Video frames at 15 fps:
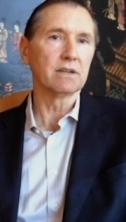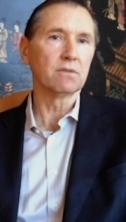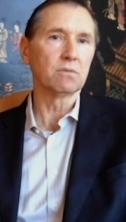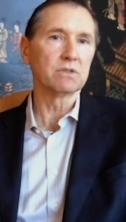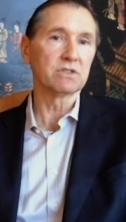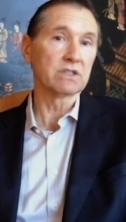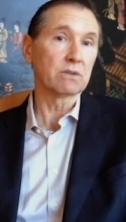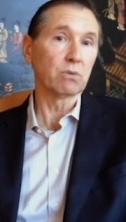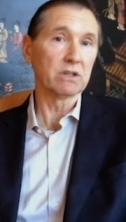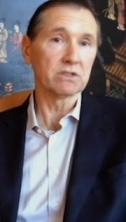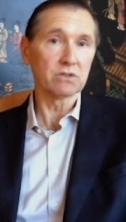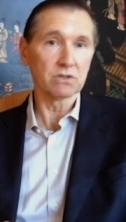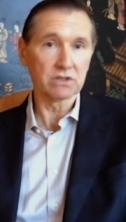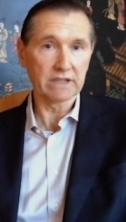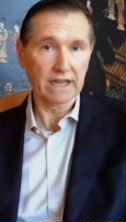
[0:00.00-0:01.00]
with
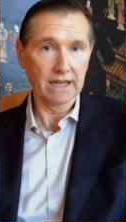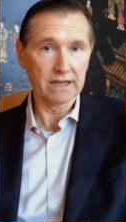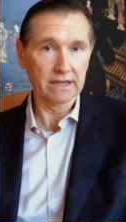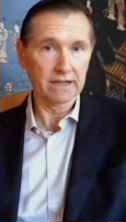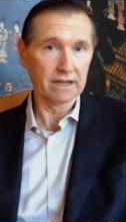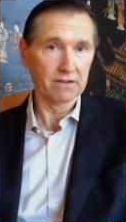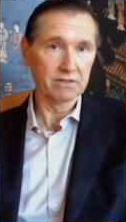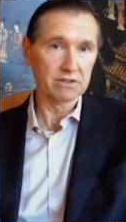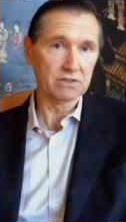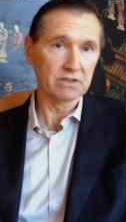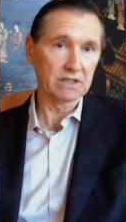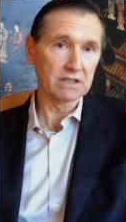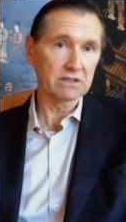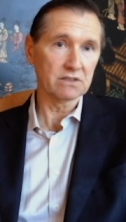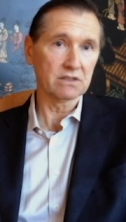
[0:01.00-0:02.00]
sequential scanning every
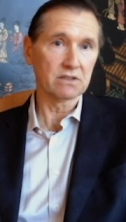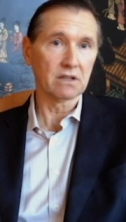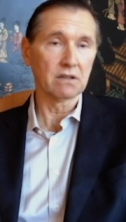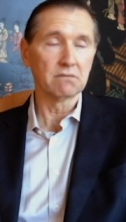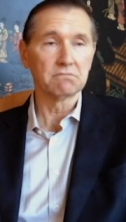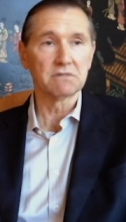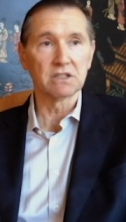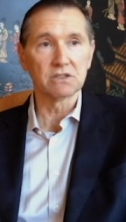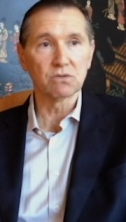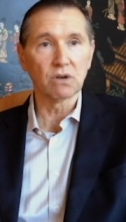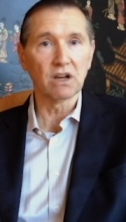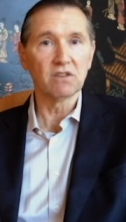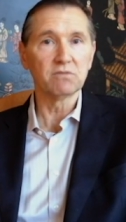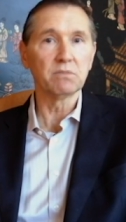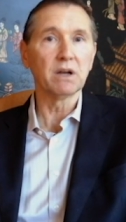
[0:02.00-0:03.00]
6 to
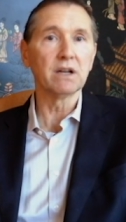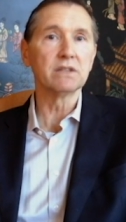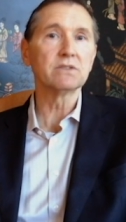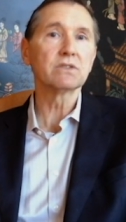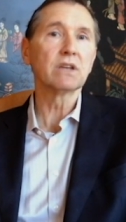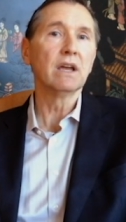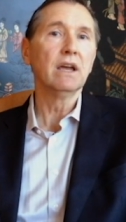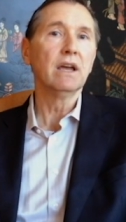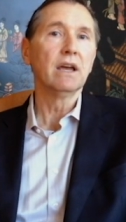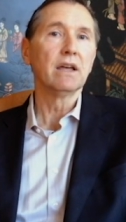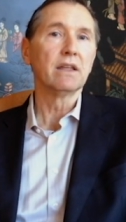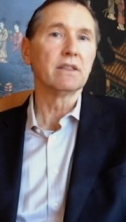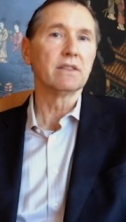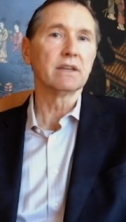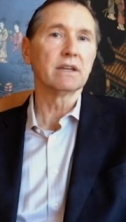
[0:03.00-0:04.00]
12 months,
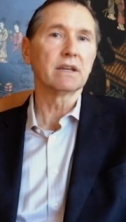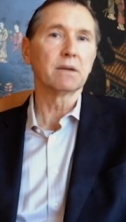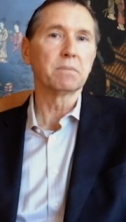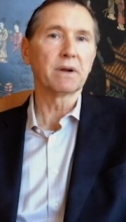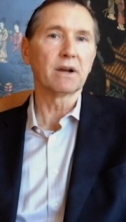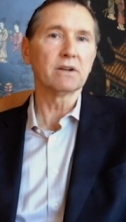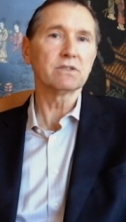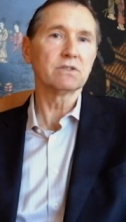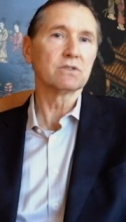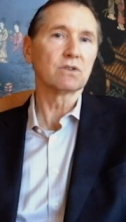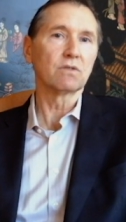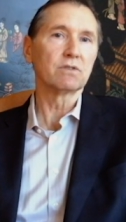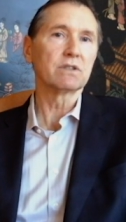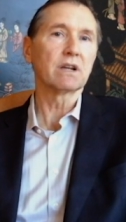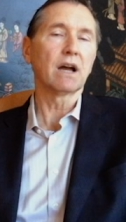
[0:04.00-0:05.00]
the comparisons
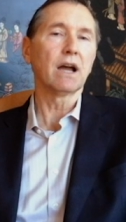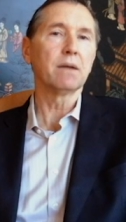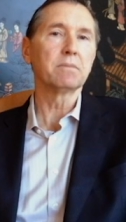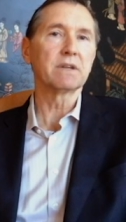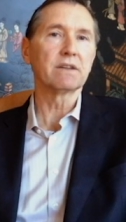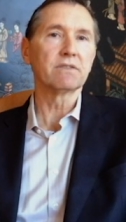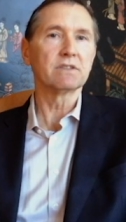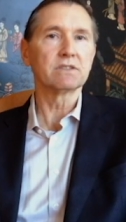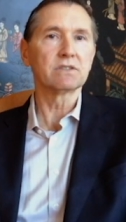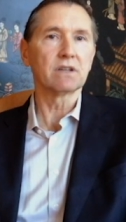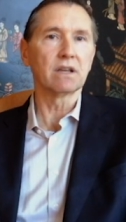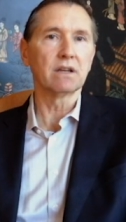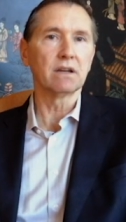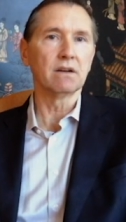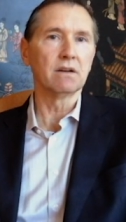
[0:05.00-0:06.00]
over time give us
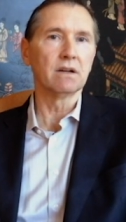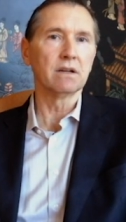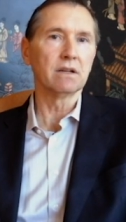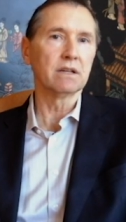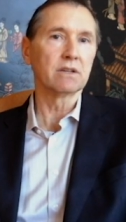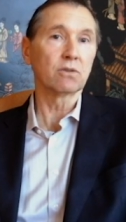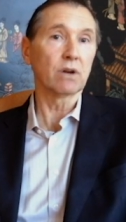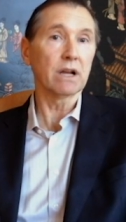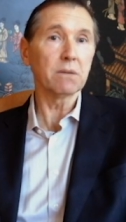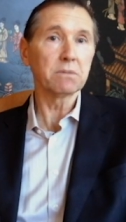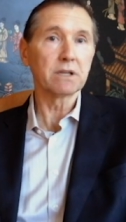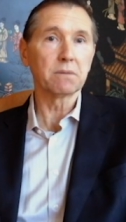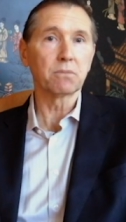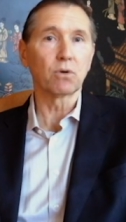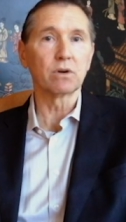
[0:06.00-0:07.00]

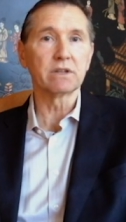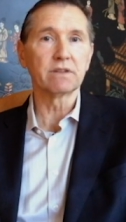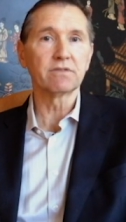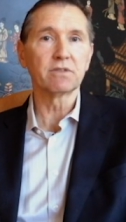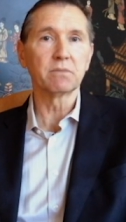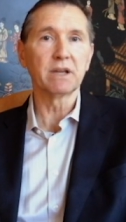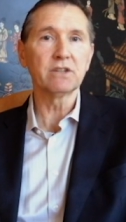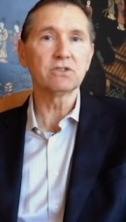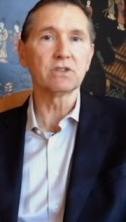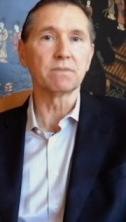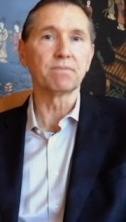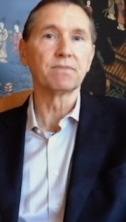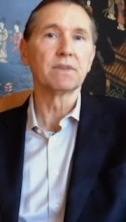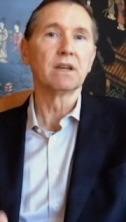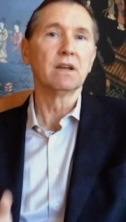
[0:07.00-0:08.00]
incredibly important
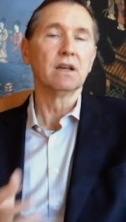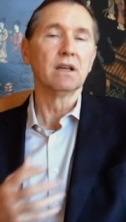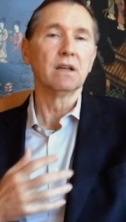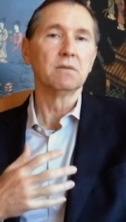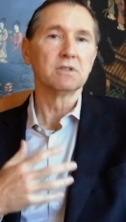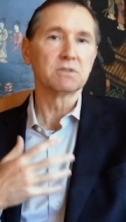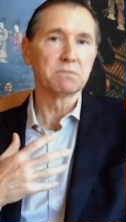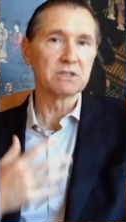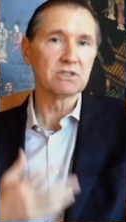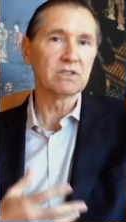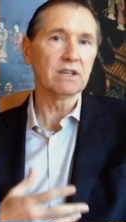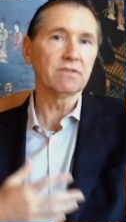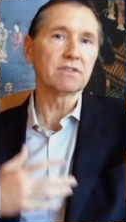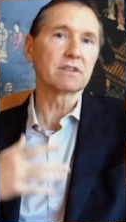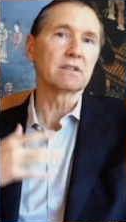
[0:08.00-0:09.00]
information.
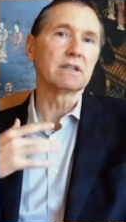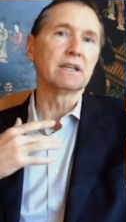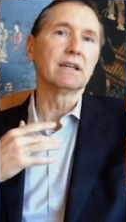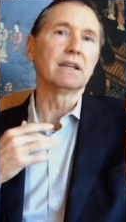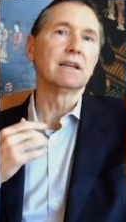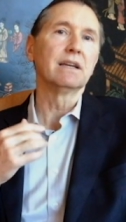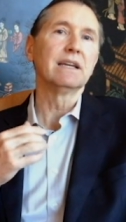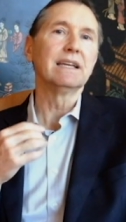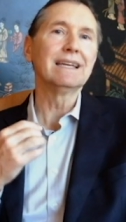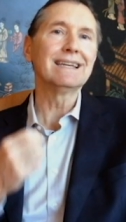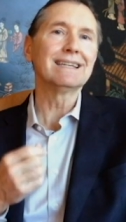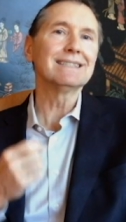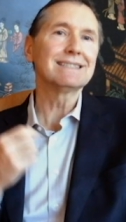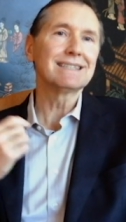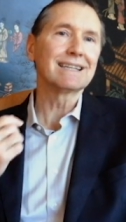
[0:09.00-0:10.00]
Specifically,
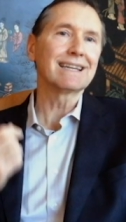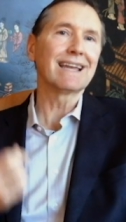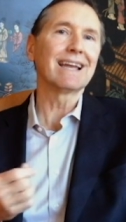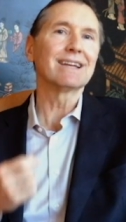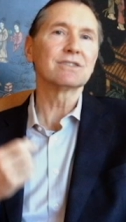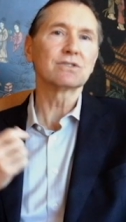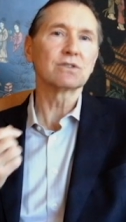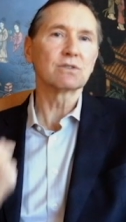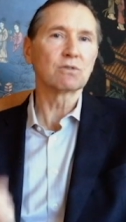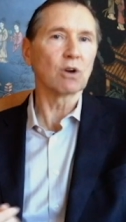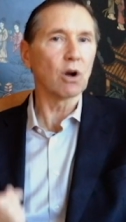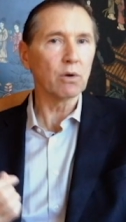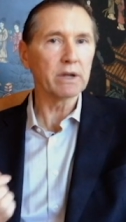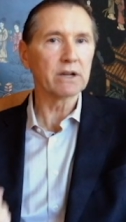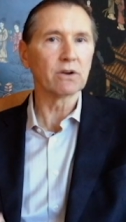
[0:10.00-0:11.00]
is the cancer
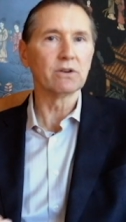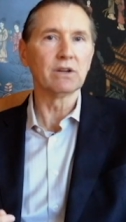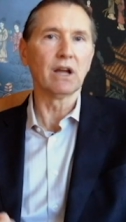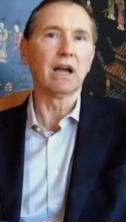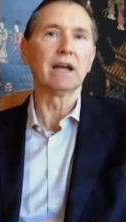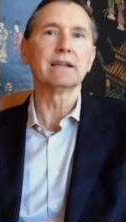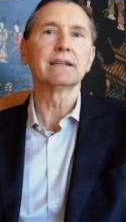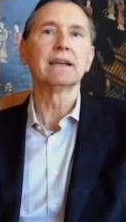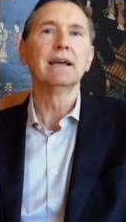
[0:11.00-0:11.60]
growing or not?